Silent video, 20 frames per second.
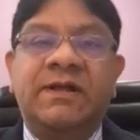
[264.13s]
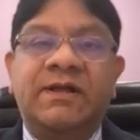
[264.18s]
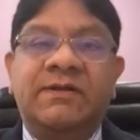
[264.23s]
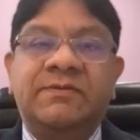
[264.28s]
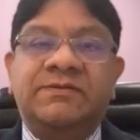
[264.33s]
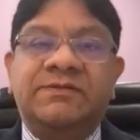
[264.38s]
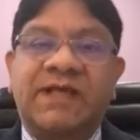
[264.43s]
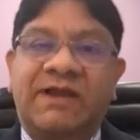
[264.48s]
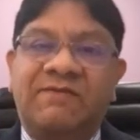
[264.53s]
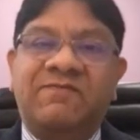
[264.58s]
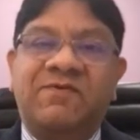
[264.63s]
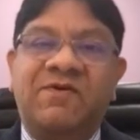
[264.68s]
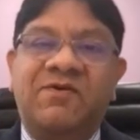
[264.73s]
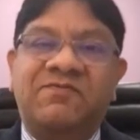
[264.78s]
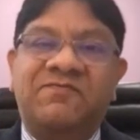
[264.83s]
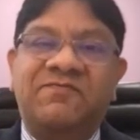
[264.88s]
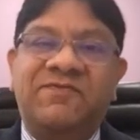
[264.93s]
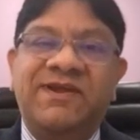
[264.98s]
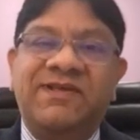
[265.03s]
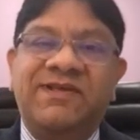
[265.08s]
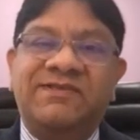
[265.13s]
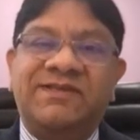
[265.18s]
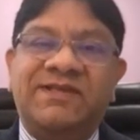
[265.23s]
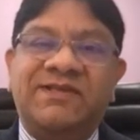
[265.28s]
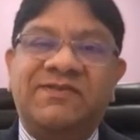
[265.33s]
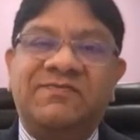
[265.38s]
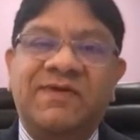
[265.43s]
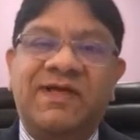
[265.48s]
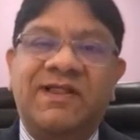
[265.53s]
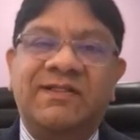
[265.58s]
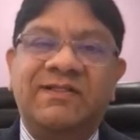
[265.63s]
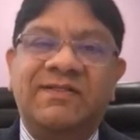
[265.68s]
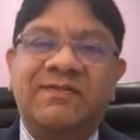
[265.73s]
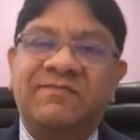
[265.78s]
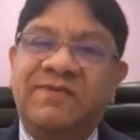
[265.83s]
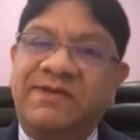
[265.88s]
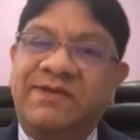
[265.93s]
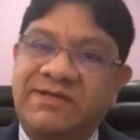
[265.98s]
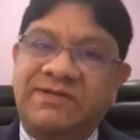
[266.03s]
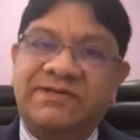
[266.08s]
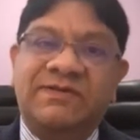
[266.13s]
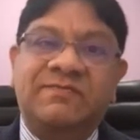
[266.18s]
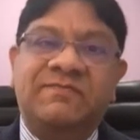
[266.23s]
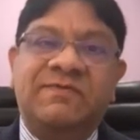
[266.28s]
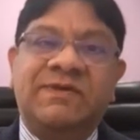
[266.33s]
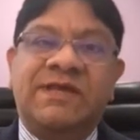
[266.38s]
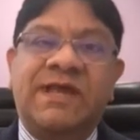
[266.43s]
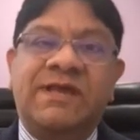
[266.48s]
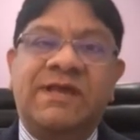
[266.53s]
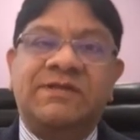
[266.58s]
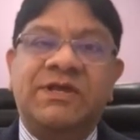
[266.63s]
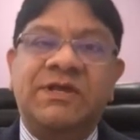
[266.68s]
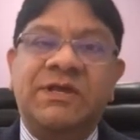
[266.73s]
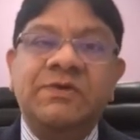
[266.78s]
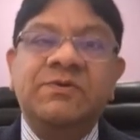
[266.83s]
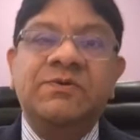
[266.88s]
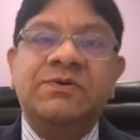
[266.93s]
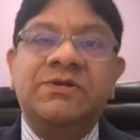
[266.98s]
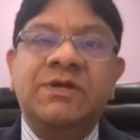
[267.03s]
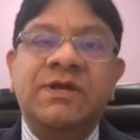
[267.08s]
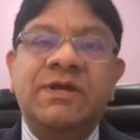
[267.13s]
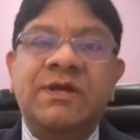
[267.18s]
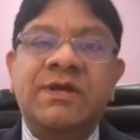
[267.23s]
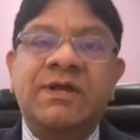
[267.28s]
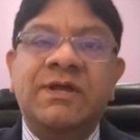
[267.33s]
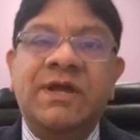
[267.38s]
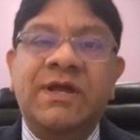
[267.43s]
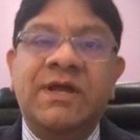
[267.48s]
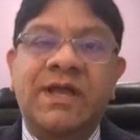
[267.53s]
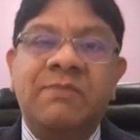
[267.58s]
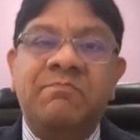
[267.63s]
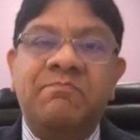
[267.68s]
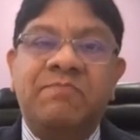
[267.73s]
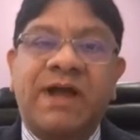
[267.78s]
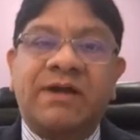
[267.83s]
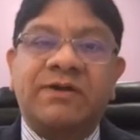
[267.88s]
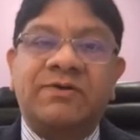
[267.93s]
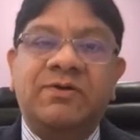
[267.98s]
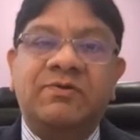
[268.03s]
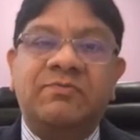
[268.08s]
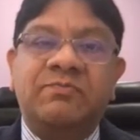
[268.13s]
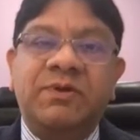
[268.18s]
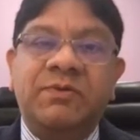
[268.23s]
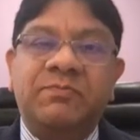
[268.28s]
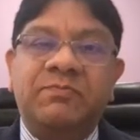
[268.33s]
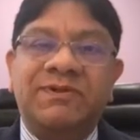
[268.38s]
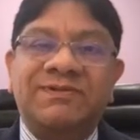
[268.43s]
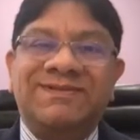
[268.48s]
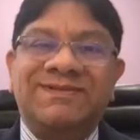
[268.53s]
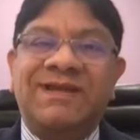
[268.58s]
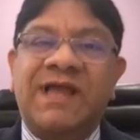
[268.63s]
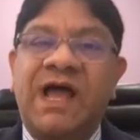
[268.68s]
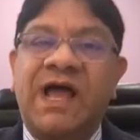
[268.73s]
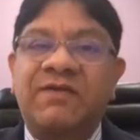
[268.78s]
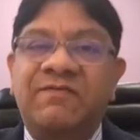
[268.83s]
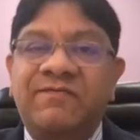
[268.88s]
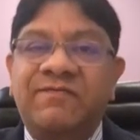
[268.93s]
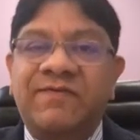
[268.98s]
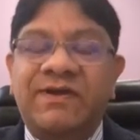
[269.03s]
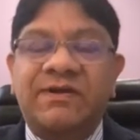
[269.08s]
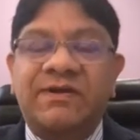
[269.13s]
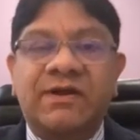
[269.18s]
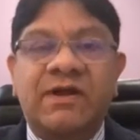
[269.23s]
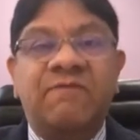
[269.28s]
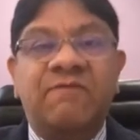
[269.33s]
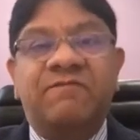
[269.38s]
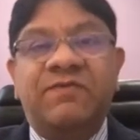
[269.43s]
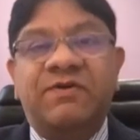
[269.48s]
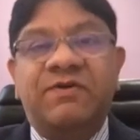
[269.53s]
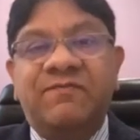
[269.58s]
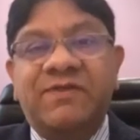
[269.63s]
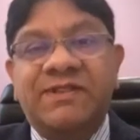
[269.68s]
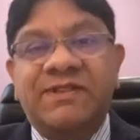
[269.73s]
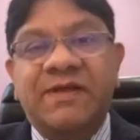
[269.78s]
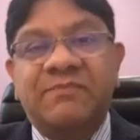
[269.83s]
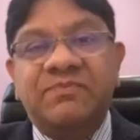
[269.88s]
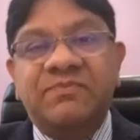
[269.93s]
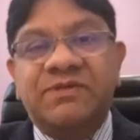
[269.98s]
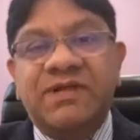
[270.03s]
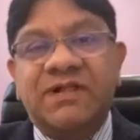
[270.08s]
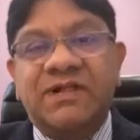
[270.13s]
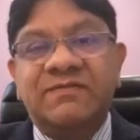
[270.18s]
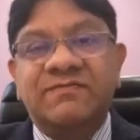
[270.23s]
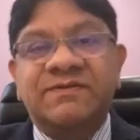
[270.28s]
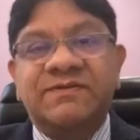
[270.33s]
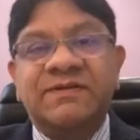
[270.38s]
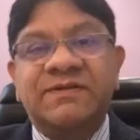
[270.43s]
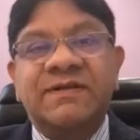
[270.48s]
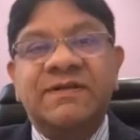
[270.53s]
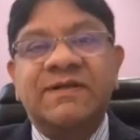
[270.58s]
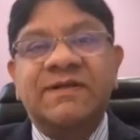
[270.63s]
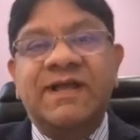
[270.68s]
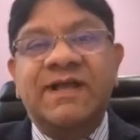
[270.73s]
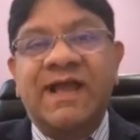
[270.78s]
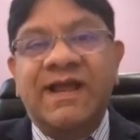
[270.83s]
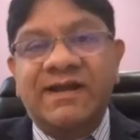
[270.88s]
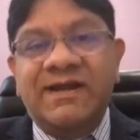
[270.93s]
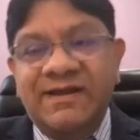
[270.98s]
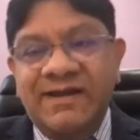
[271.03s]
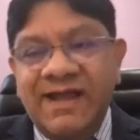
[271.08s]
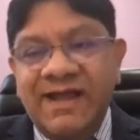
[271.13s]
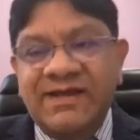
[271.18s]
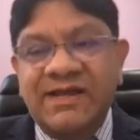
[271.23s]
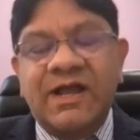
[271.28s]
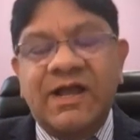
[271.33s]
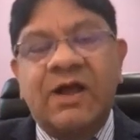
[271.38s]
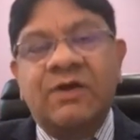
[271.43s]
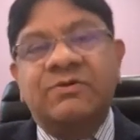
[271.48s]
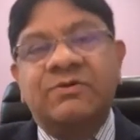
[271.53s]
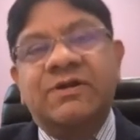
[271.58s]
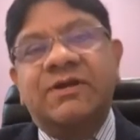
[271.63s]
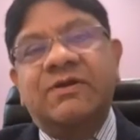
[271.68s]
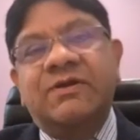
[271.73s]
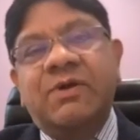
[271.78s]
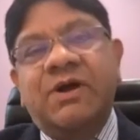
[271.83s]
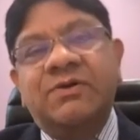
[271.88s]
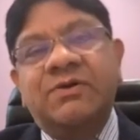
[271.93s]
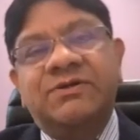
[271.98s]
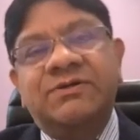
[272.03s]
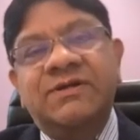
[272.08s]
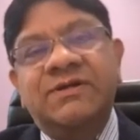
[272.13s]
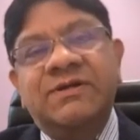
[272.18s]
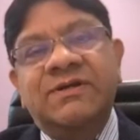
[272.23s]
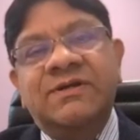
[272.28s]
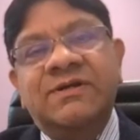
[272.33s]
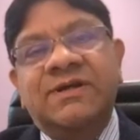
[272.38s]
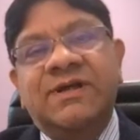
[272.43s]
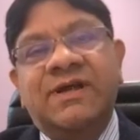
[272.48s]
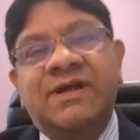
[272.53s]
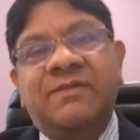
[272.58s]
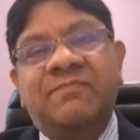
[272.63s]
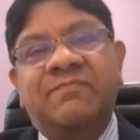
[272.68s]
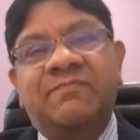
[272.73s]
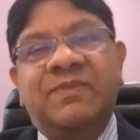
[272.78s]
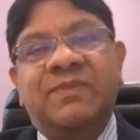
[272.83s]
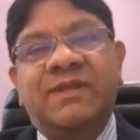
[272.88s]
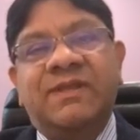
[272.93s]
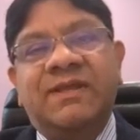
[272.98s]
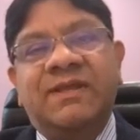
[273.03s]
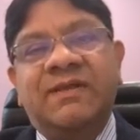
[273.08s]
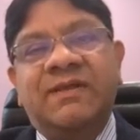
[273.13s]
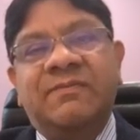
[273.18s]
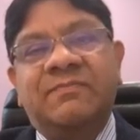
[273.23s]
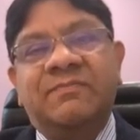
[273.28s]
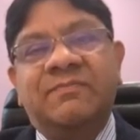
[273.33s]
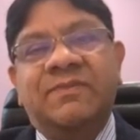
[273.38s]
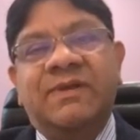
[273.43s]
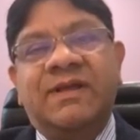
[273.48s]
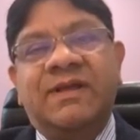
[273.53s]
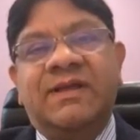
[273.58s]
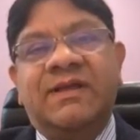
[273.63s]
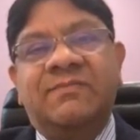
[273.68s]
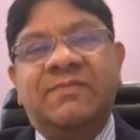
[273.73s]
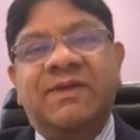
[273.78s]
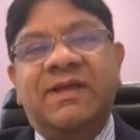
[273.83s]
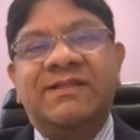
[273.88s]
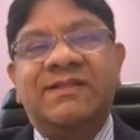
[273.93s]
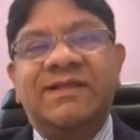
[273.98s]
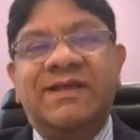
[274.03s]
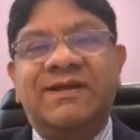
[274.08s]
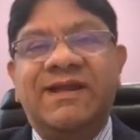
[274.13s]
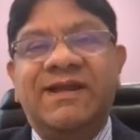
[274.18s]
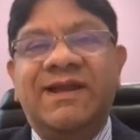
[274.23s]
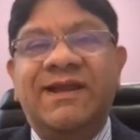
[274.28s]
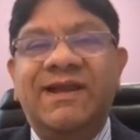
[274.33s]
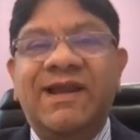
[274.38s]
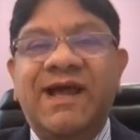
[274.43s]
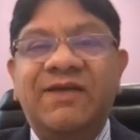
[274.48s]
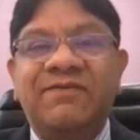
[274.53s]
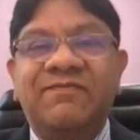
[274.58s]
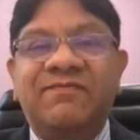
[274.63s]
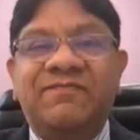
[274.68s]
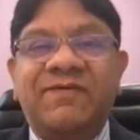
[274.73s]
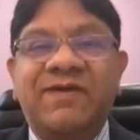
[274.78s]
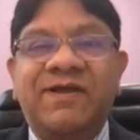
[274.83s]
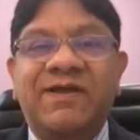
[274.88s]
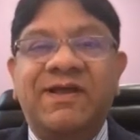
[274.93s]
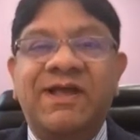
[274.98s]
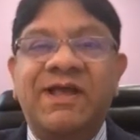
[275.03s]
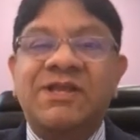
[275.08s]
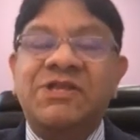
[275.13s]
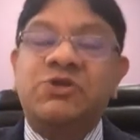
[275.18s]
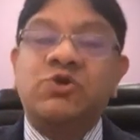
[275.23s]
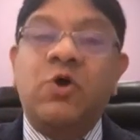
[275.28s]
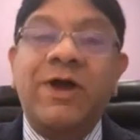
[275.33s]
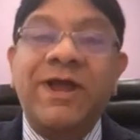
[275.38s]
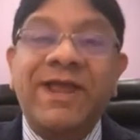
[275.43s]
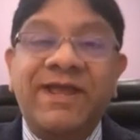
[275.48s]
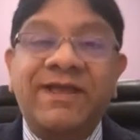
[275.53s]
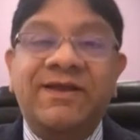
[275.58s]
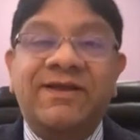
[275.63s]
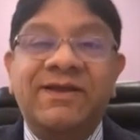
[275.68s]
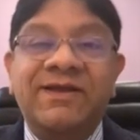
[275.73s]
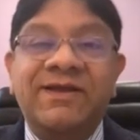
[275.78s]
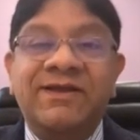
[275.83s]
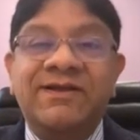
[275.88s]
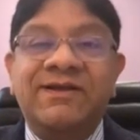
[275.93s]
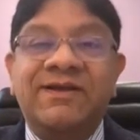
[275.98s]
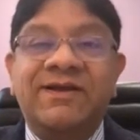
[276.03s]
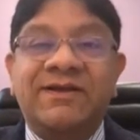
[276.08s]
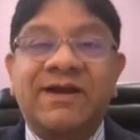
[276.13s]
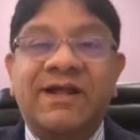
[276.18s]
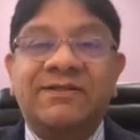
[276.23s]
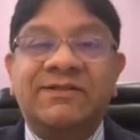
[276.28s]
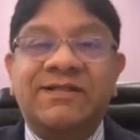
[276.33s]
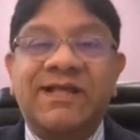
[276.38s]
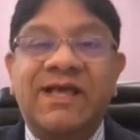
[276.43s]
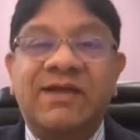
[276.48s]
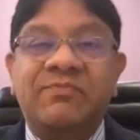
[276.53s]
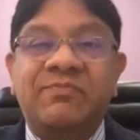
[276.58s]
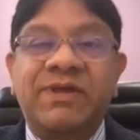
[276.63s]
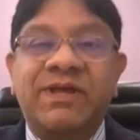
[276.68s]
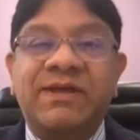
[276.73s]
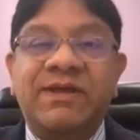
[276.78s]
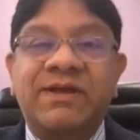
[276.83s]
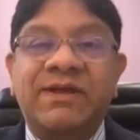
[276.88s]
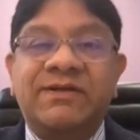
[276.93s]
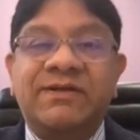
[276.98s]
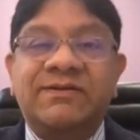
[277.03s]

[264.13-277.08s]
self-confidence as well, which has a huge impact on people's life and comfort with themselves and getting out and about in their daily life, enjoying rather than being